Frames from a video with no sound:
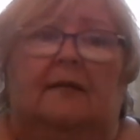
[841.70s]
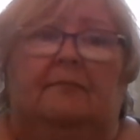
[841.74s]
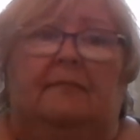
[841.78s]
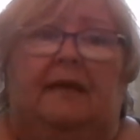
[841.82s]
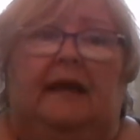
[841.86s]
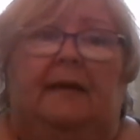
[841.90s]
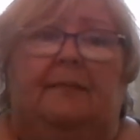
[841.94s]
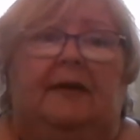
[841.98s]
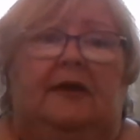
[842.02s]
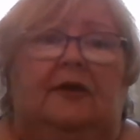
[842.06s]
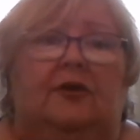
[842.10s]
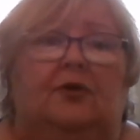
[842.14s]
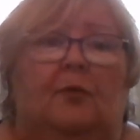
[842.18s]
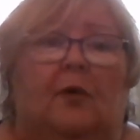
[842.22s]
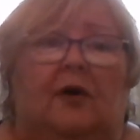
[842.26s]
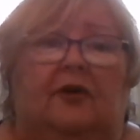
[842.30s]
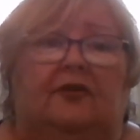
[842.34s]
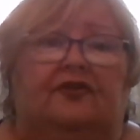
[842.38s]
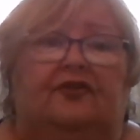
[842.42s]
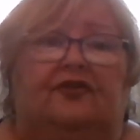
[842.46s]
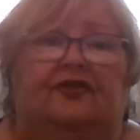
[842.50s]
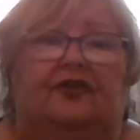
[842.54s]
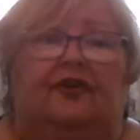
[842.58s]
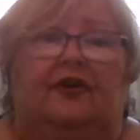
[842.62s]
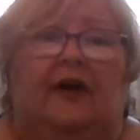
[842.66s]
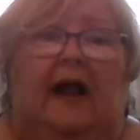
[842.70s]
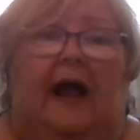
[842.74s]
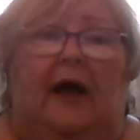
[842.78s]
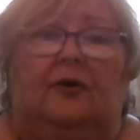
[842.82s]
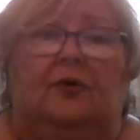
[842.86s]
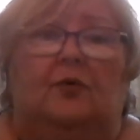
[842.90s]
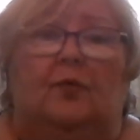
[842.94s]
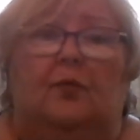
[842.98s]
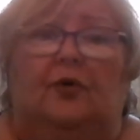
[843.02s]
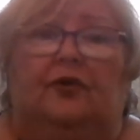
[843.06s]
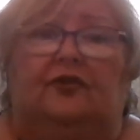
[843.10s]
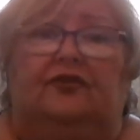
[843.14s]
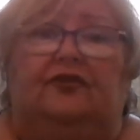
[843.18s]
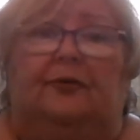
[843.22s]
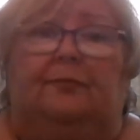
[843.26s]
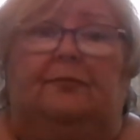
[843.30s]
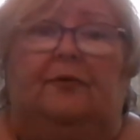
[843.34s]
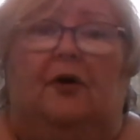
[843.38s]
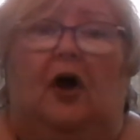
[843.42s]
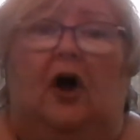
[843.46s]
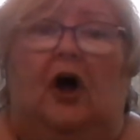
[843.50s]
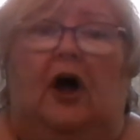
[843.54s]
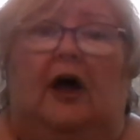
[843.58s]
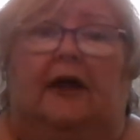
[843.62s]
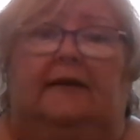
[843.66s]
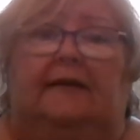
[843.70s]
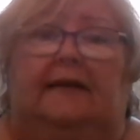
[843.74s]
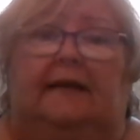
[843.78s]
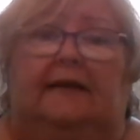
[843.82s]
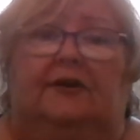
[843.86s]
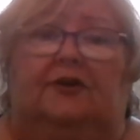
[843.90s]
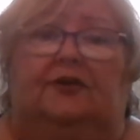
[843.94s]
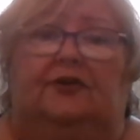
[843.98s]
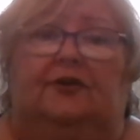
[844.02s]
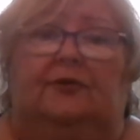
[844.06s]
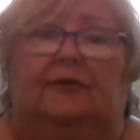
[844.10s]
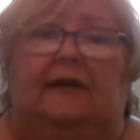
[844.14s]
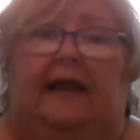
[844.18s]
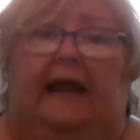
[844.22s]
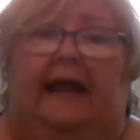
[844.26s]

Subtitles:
Maybe you aren't sure how to worship God in a new